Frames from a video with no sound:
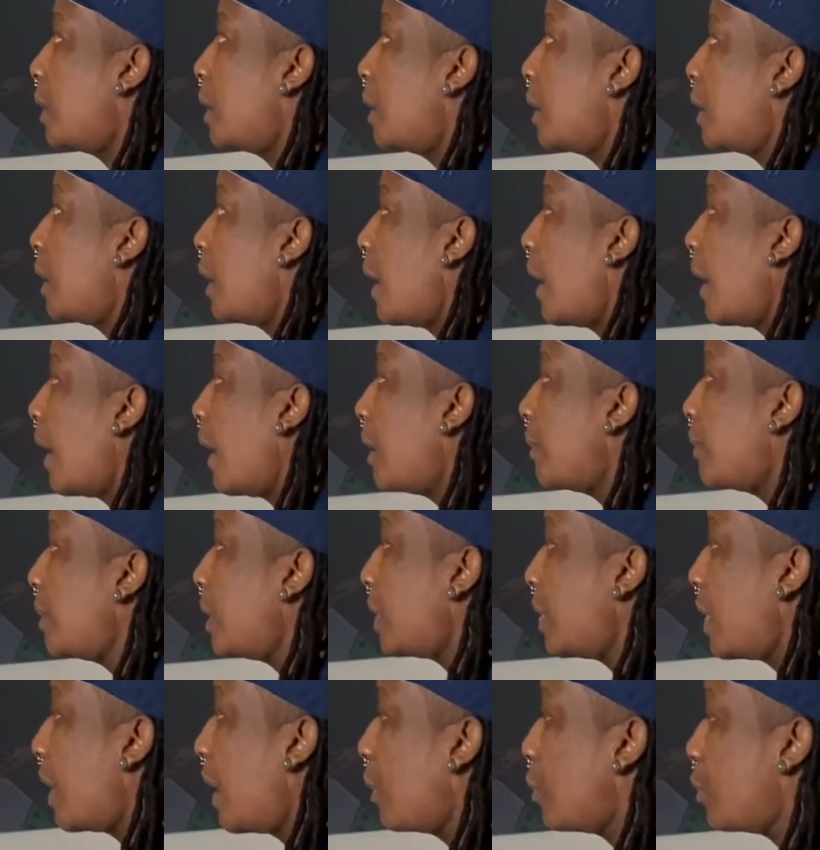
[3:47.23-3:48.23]
having
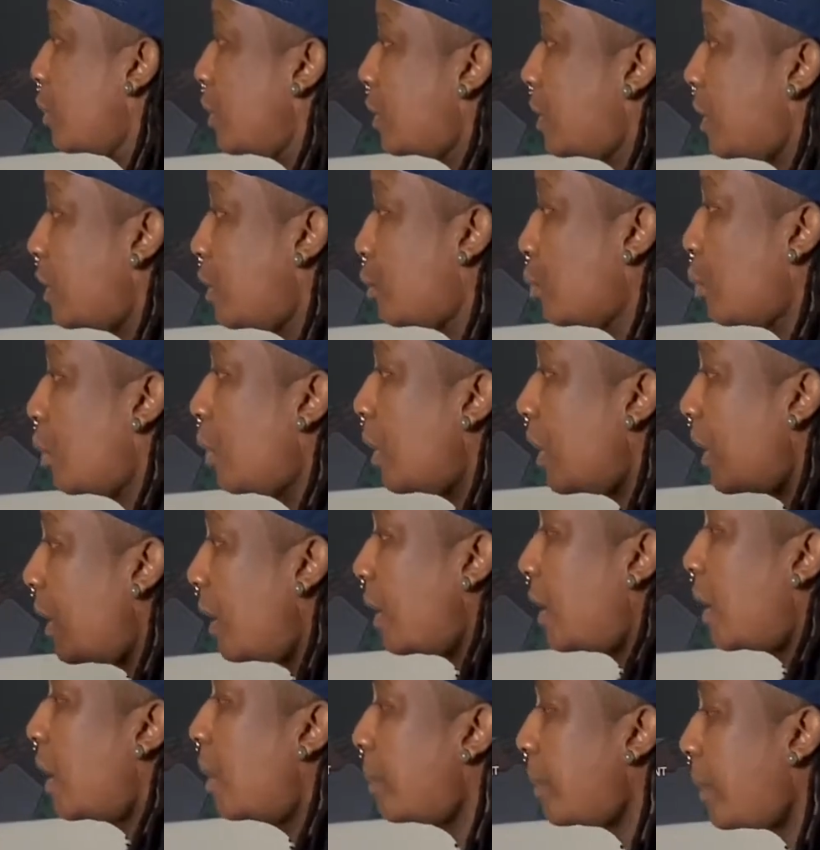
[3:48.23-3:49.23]
that residual
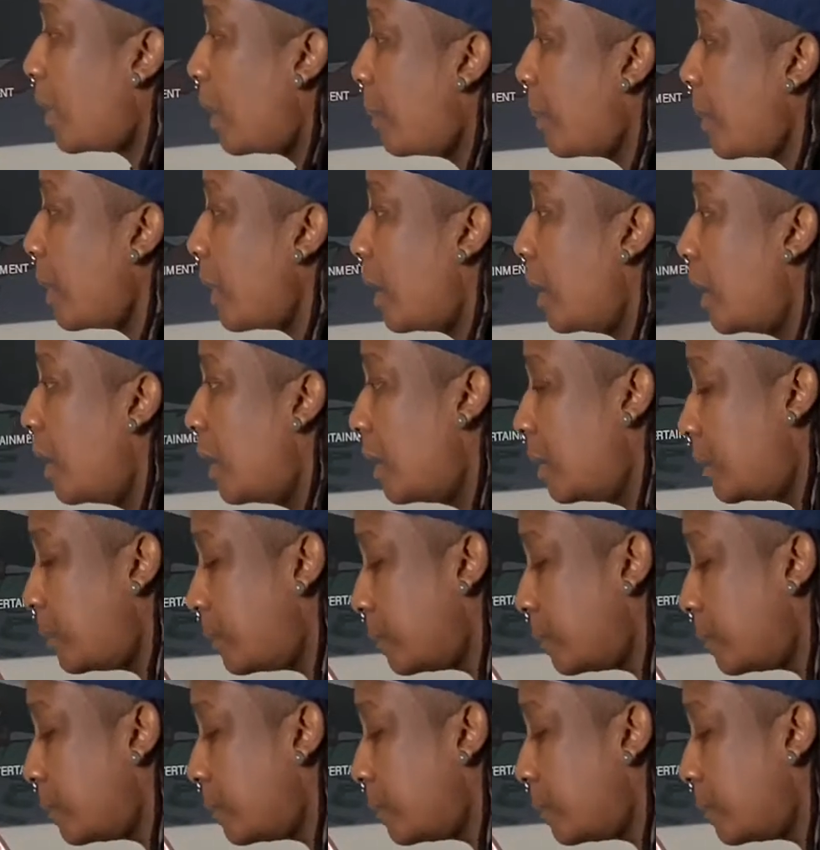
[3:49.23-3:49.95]
income coming in,